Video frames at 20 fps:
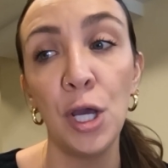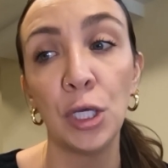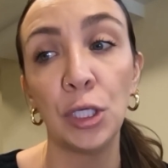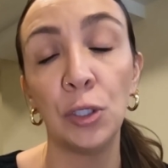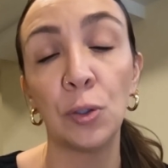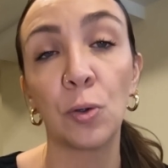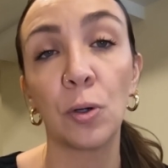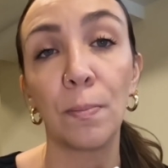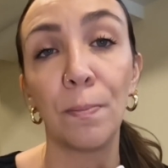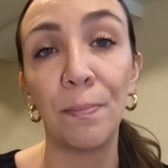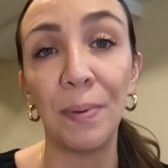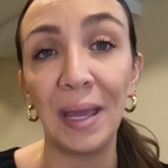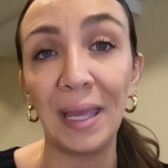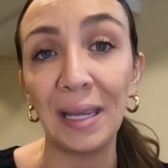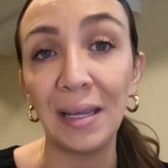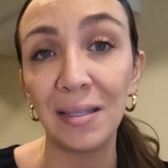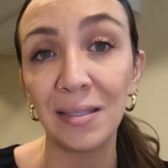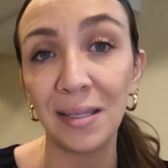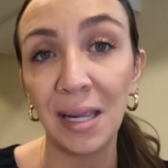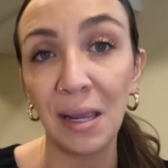your
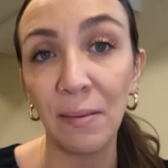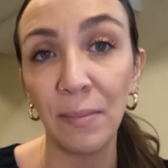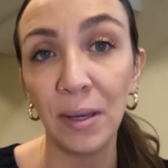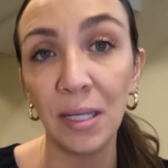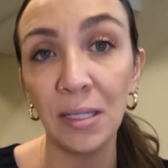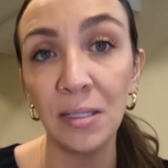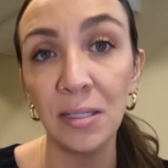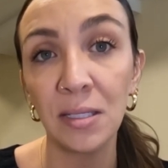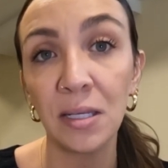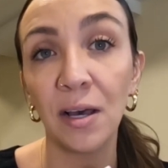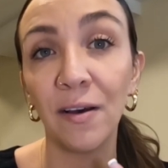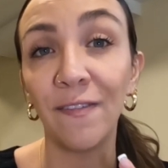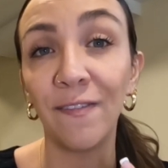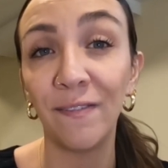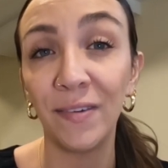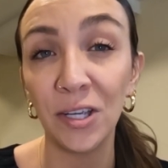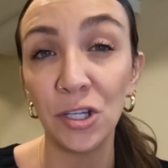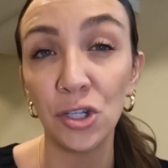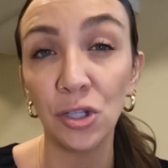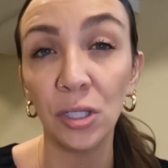bank statements
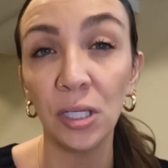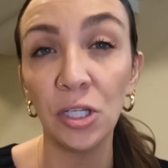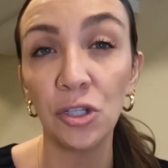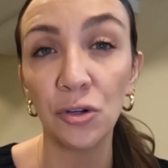officially